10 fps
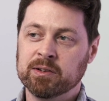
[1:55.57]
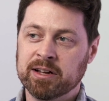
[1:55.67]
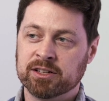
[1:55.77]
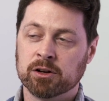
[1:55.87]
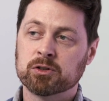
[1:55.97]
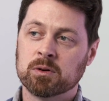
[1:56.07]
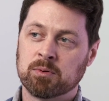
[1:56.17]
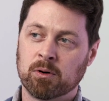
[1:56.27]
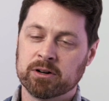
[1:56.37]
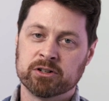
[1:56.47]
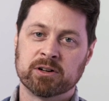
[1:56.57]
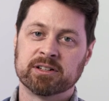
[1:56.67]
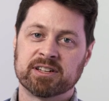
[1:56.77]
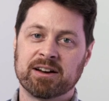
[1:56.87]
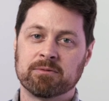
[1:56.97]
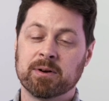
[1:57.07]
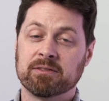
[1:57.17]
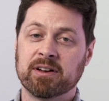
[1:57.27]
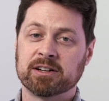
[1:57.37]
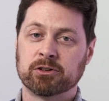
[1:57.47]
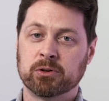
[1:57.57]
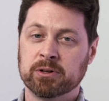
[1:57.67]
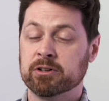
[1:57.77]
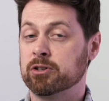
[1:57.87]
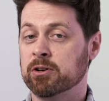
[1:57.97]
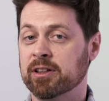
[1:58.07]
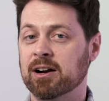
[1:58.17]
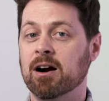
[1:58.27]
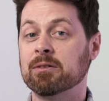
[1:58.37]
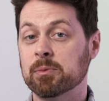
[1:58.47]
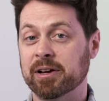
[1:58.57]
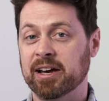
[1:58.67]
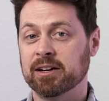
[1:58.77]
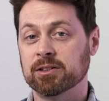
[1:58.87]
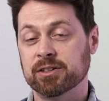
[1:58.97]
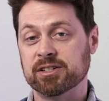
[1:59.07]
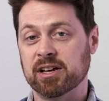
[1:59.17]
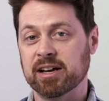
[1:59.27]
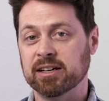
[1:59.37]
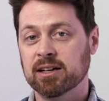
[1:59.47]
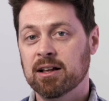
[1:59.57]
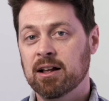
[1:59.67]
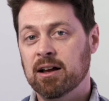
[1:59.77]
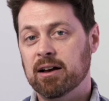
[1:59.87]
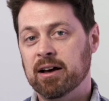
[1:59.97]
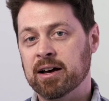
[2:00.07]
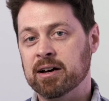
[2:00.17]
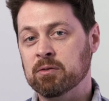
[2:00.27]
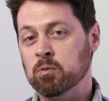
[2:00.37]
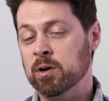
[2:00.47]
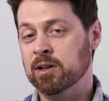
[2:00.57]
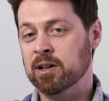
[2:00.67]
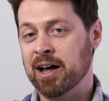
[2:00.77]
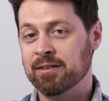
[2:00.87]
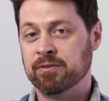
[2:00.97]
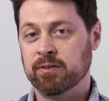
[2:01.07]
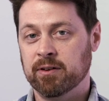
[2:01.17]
It's also important during design for manufacture to ensure that our optomechanical design will have